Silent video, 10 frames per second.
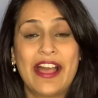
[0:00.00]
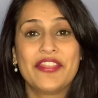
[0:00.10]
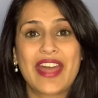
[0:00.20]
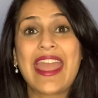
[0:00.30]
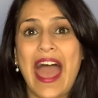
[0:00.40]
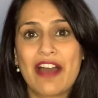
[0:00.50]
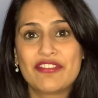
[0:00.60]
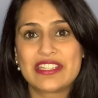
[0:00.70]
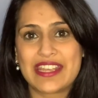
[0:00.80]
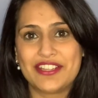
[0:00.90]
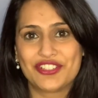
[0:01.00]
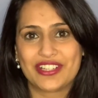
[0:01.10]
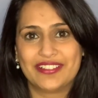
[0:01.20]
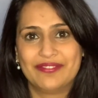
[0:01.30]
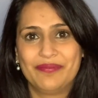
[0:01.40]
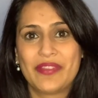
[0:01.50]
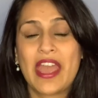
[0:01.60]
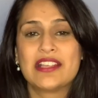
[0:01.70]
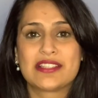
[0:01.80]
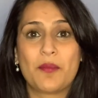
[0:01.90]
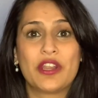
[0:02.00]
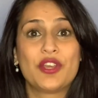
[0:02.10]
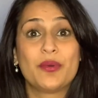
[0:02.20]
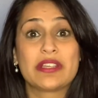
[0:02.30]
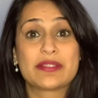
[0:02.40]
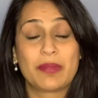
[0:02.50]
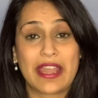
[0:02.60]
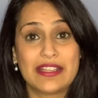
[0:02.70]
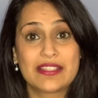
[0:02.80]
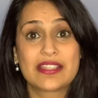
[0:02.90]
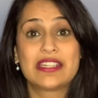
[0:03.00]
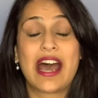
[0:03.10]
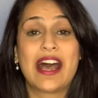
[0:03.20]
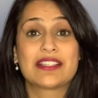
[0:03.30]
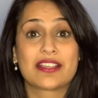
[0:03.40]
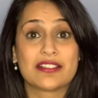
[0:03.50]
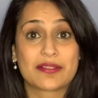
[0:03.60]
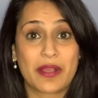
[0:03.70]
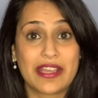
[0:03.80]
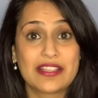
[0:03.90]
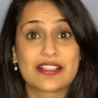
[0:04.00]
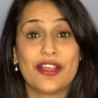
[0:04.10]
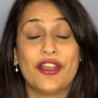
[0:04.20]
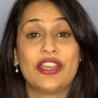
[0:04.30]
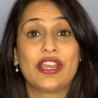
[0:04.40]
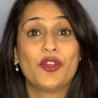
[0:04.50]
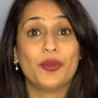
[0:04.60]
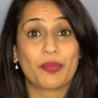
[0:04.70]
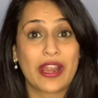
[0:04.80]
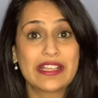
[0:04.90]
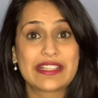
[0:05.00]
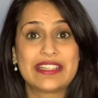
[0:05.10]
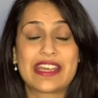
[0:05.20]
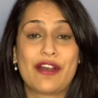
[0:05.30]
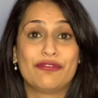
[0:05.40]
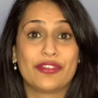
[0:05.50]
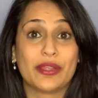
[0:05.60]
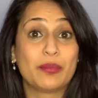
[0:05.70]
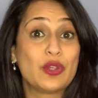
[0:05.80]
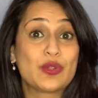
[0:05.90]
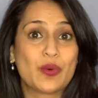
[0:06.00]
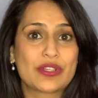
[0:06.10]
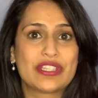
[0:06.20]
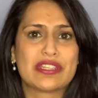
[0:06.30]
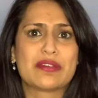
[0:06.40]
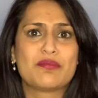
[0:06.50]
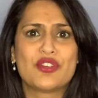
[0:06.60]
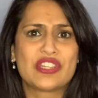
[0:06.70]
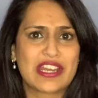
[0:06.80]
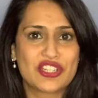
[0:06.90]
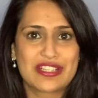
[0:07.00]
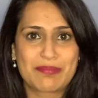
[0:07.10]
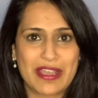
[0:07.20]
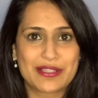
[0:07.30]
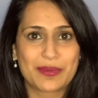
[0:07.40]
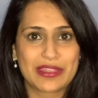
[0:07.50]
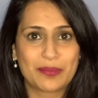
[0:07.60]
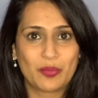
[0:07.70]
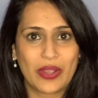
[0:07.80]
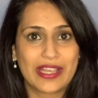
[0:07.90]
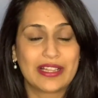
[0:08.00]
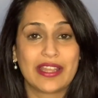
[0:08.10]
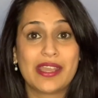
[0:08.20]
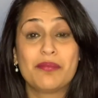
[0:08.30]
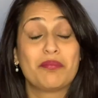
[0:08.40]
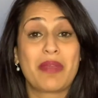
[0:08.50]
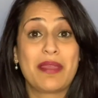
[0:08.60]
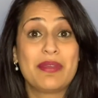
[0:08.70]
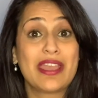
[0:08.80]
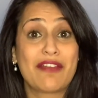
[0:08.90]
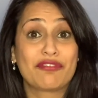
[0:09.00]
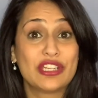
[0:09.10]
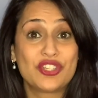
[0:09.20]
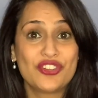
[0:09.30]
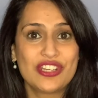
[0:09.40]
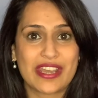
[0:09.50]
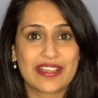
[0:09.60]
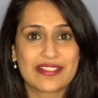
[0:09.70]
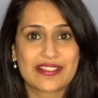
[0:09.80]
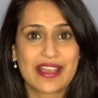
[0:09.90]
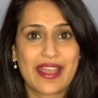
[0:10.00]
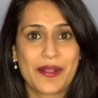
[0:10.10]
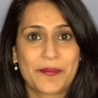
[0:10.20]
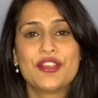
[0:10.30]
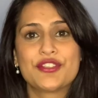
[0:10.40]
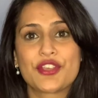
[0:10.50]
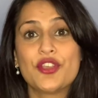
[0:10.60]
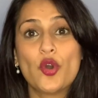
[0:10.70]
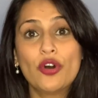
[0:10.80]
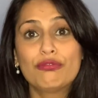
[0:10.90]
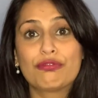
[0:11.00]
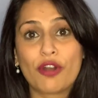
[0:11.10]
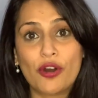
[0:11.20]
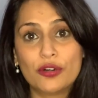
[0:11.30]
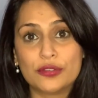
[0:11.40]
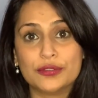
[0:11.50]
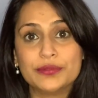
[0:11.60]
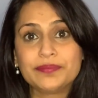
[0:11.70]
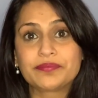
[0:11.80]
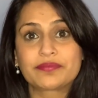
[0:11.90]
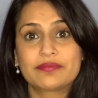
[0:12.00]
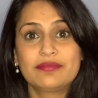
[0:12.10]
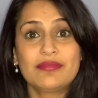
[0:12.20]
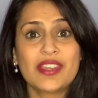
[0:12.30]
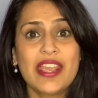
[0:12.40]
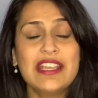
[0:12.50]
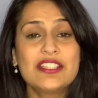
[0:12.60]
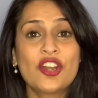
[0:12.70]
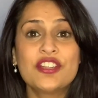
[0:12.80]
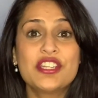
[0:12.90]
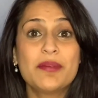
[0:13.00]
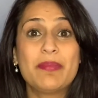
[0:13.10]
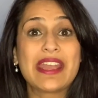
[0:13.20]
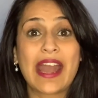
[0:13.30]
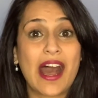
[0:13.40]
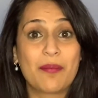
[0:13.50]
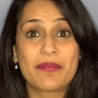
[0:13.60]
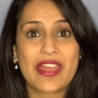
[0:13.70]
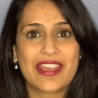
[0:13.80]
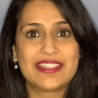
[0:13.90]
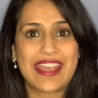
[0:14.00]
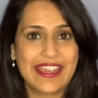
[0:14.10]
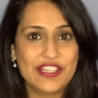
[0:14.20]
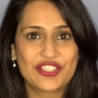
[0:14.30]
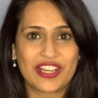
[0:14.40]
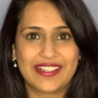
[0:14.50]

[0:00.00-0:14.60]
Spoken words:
they have a teacher. Someone who explains the task, explains learning, who breaks it down for them, who talks to them, who touches base with them weekly, maybe every 2 days. So your role is not to become their teacher.